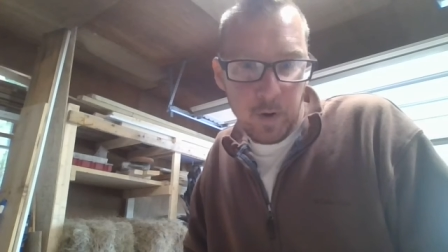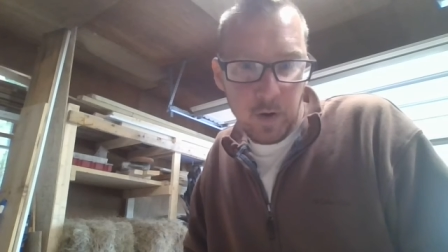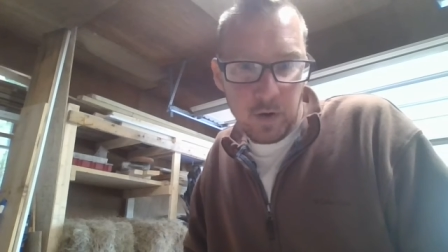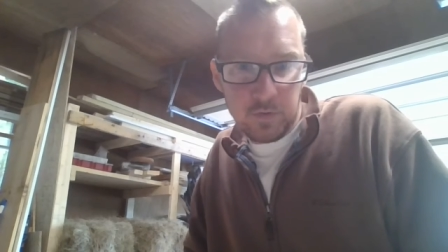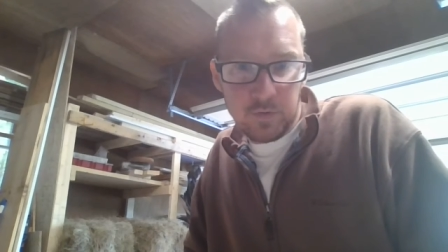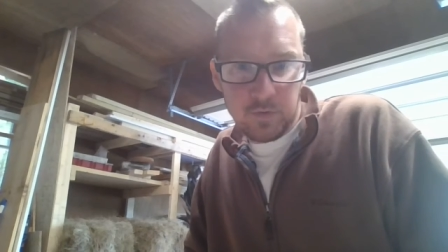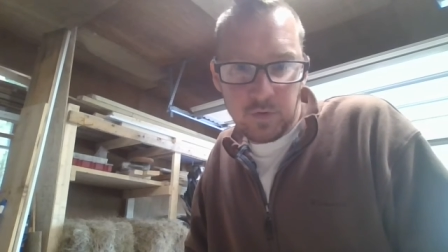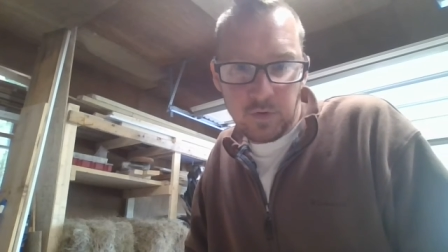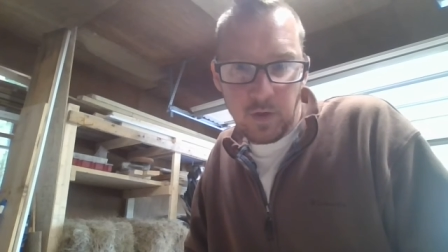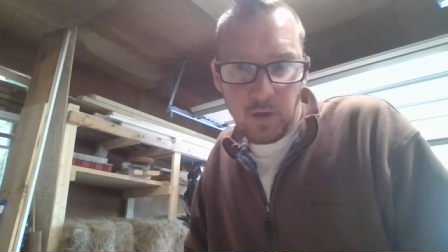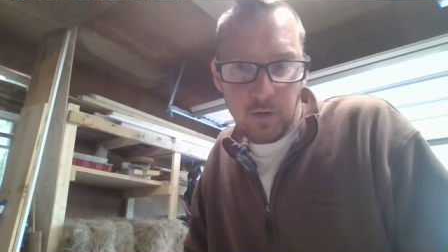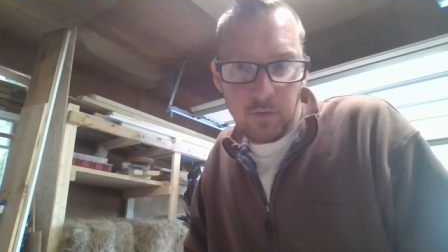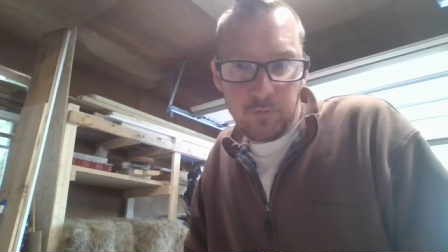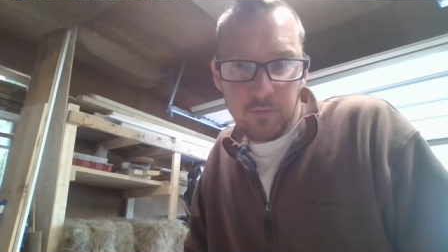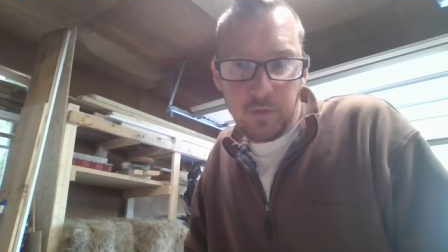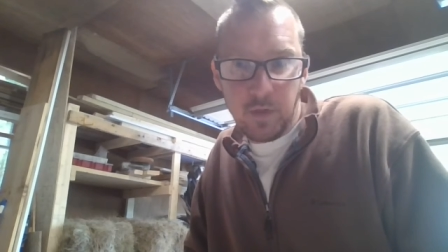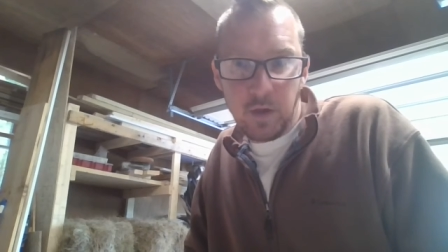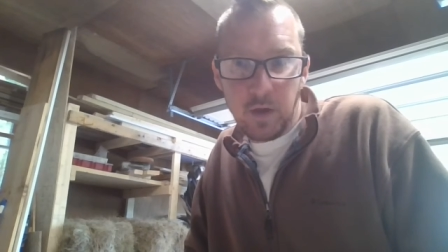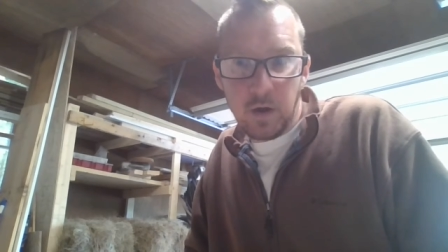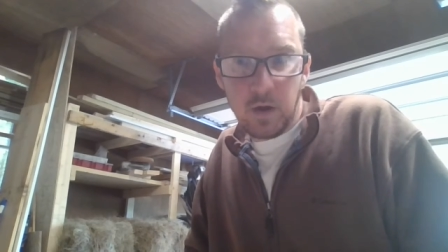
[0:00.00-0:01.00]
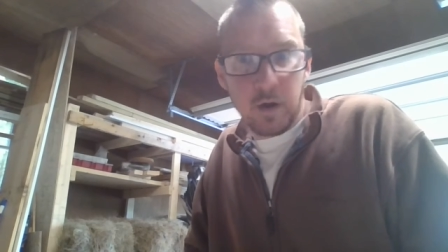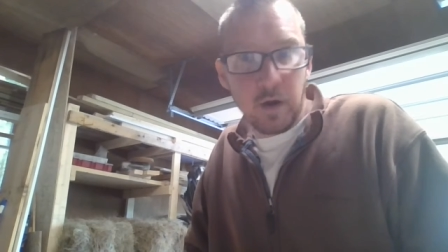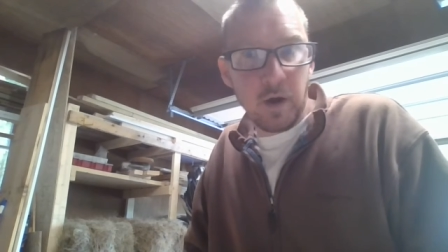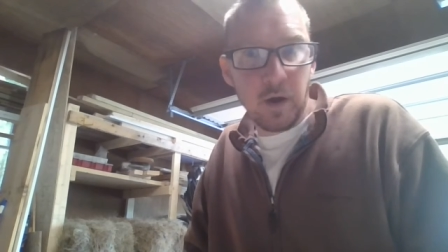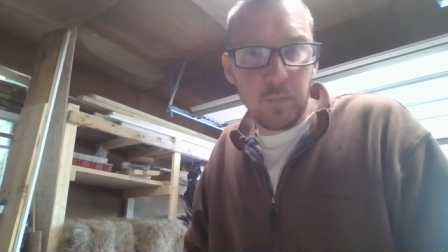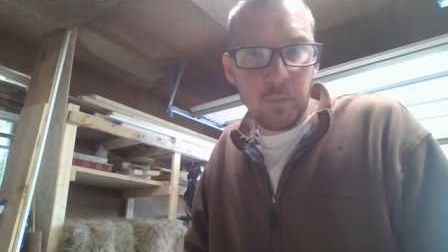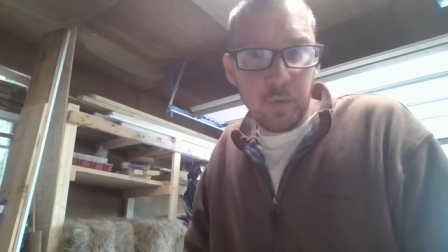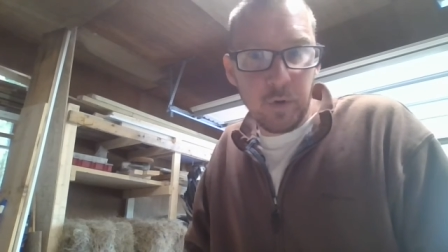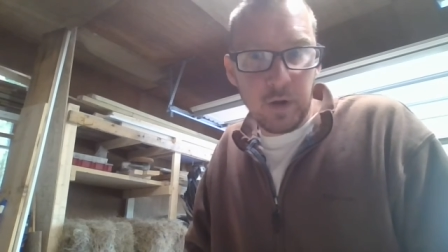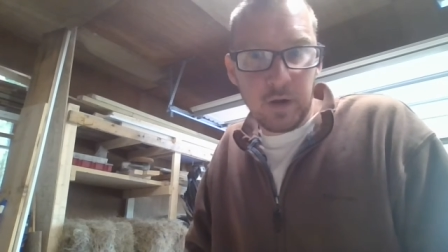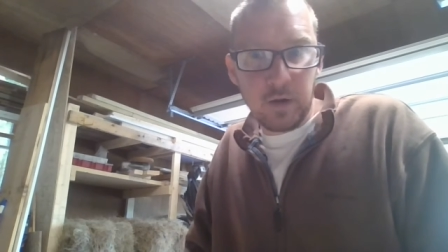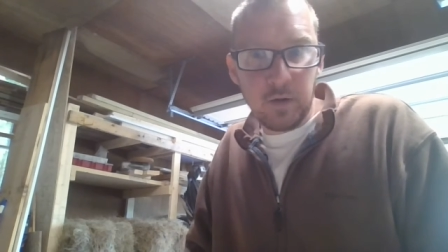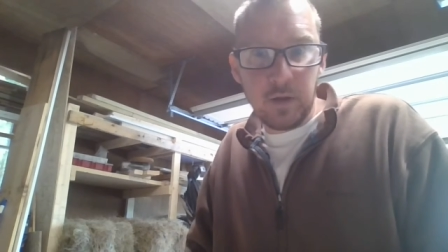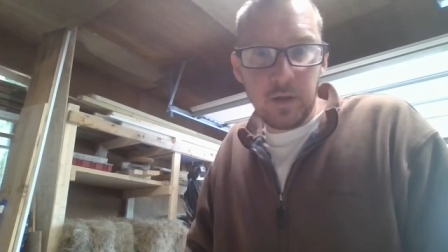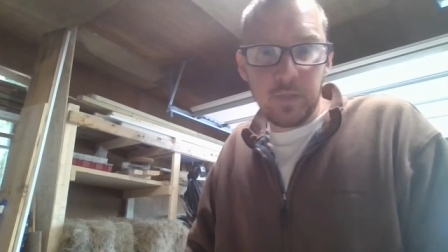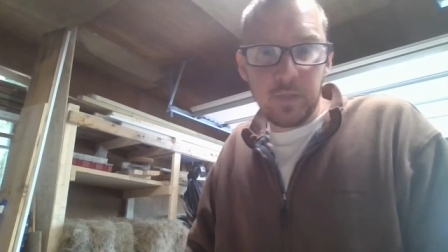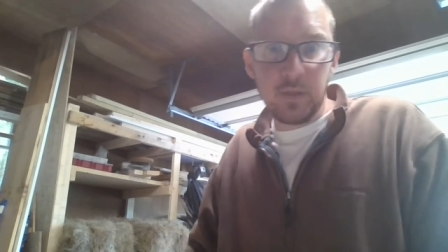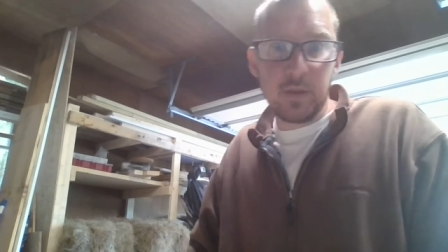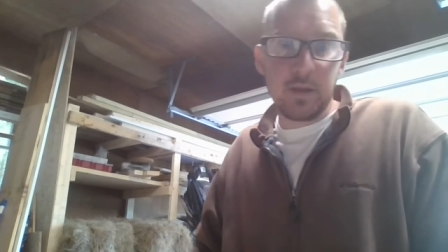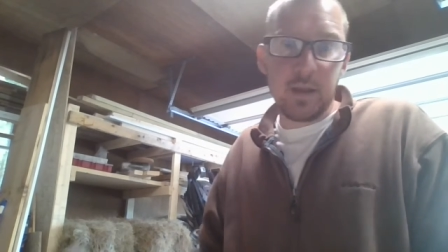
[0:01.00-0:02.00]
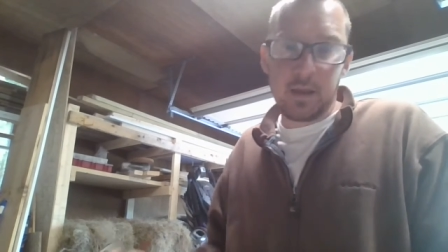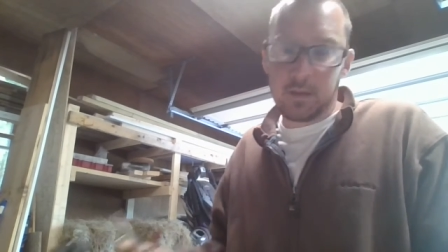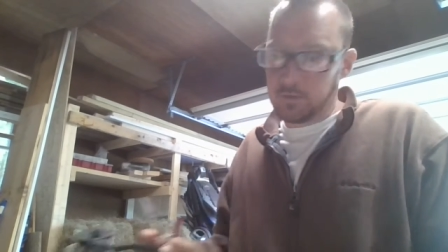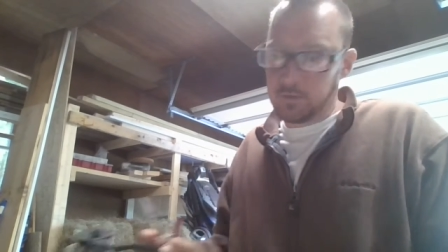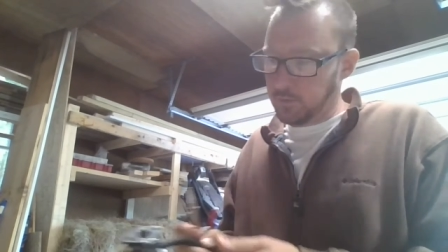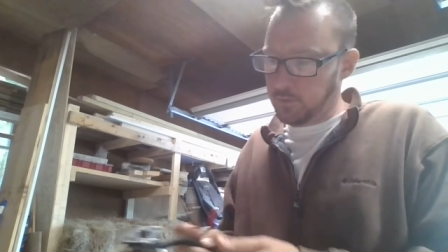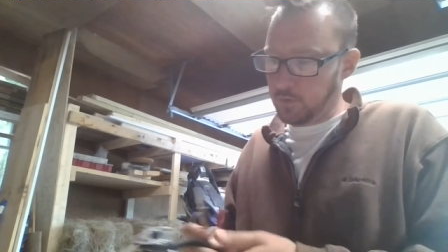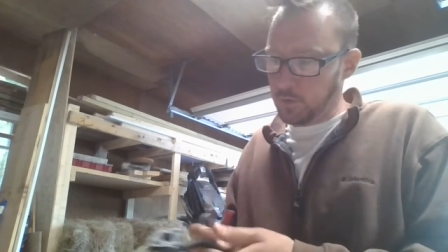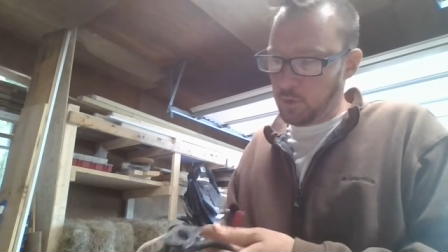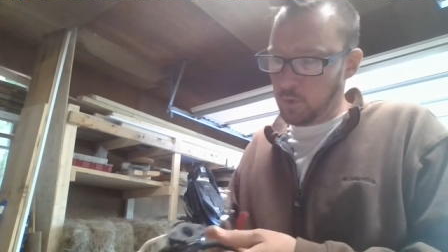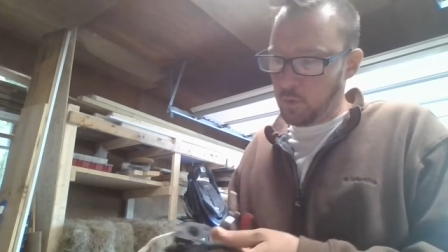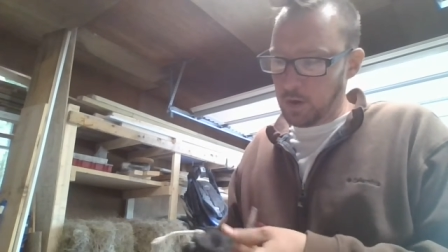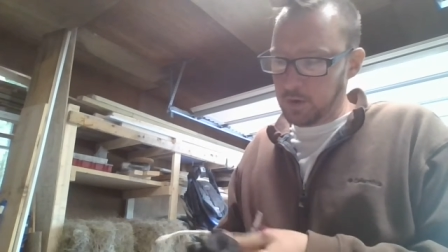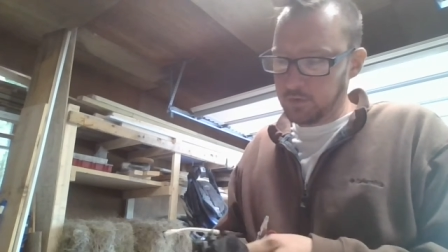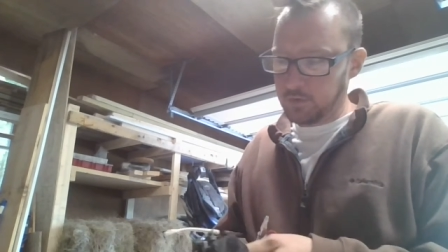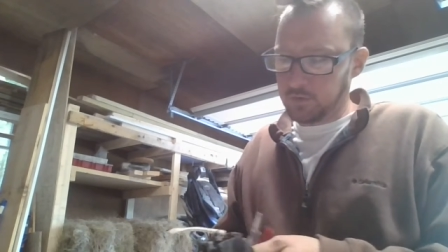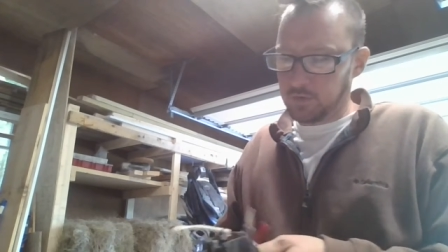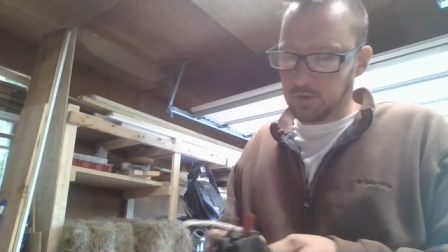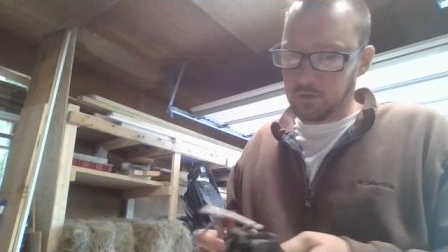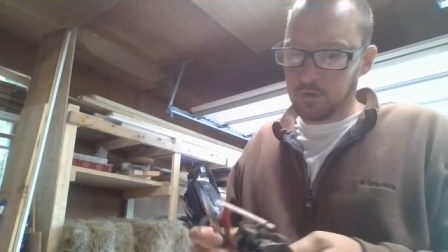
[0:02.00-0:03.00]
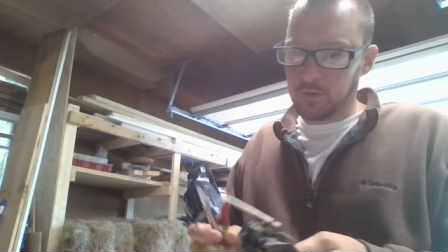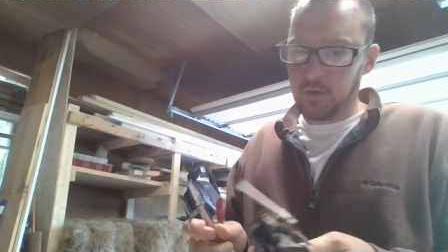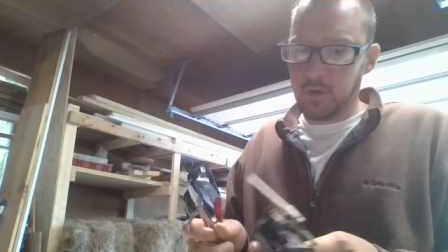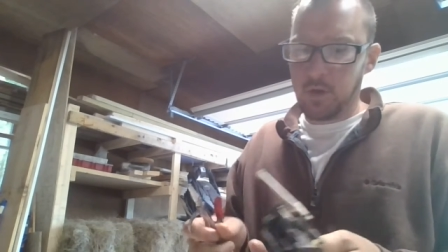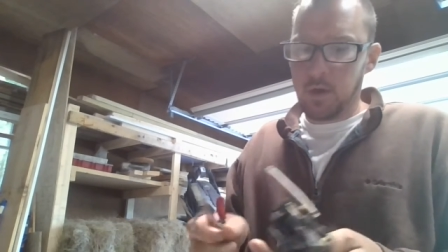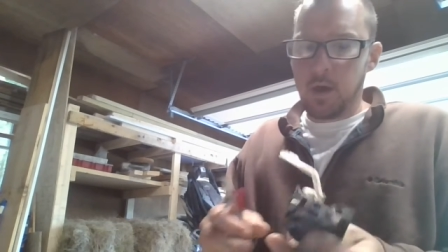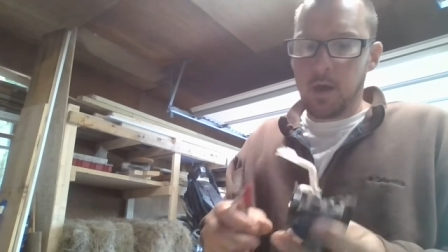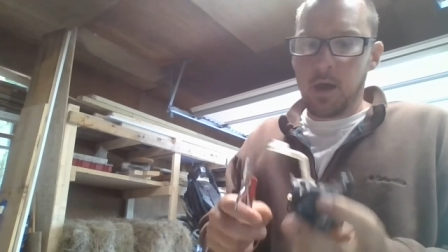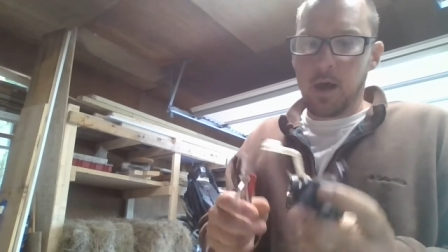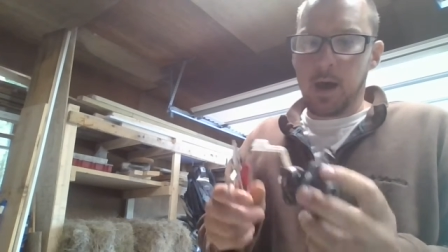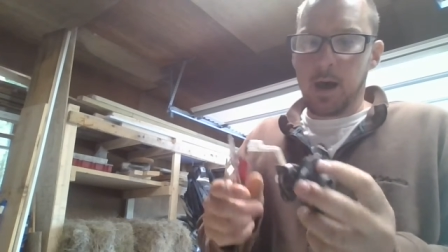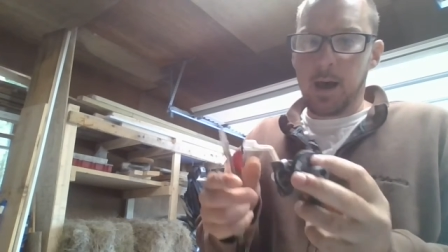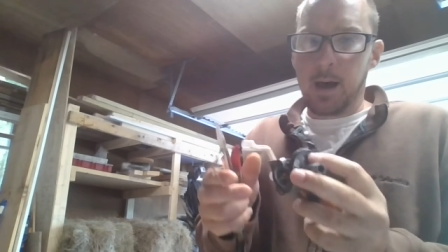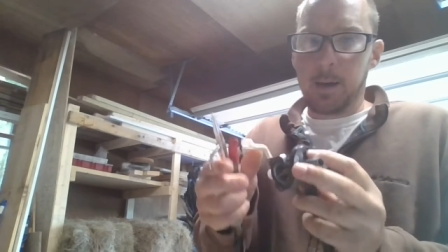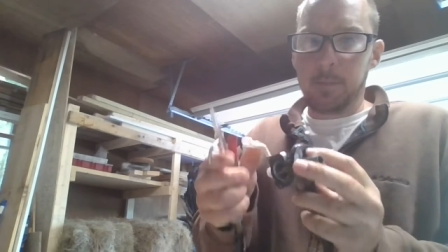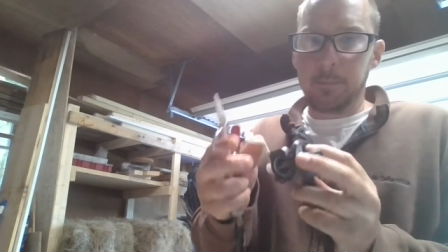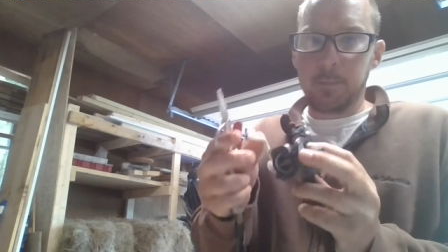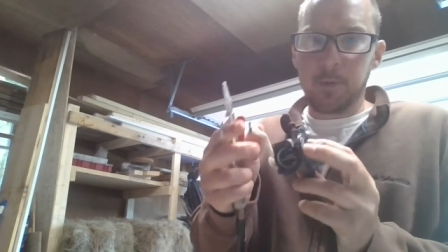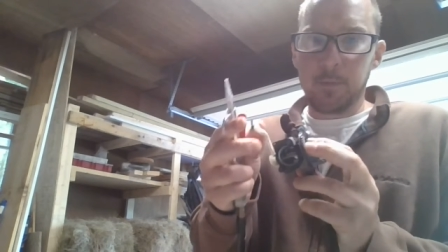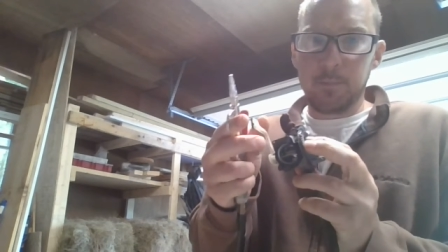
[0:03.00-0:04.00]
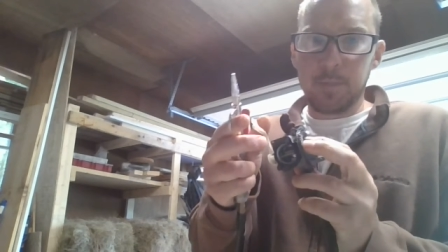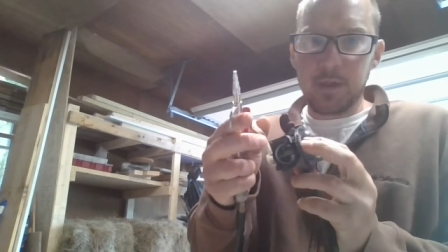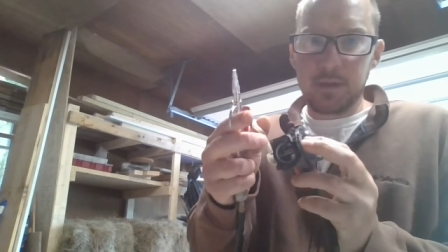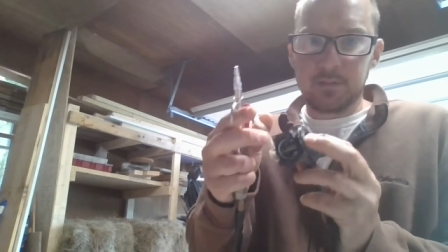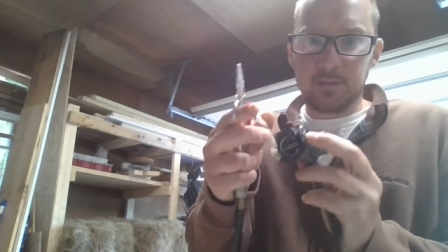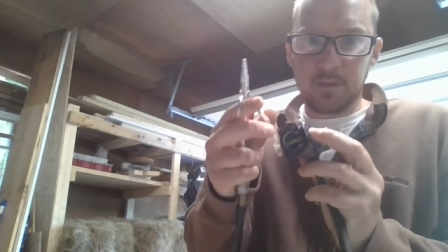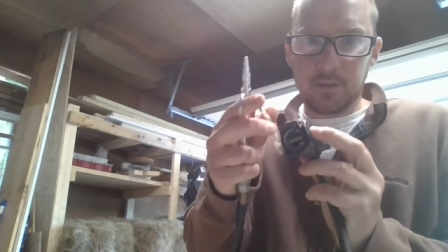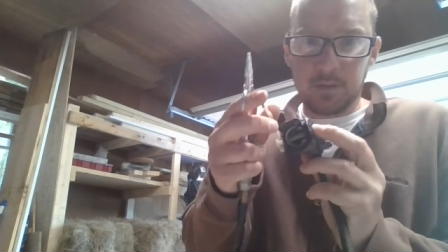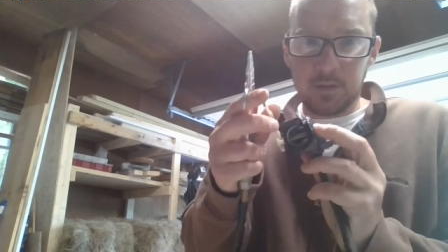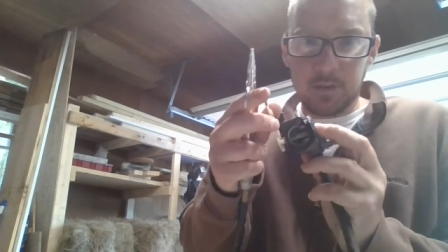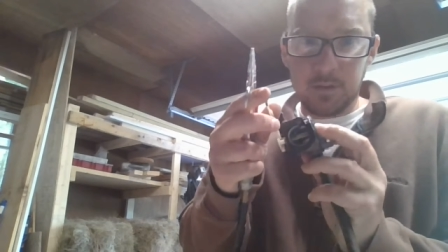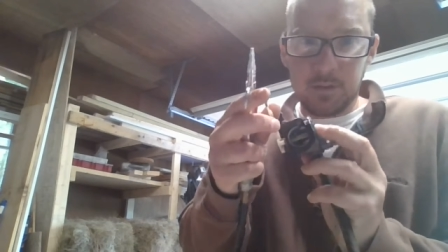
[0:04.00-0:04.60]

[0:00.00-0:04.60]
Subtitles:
parts of the carburetor in the next few questions, but basically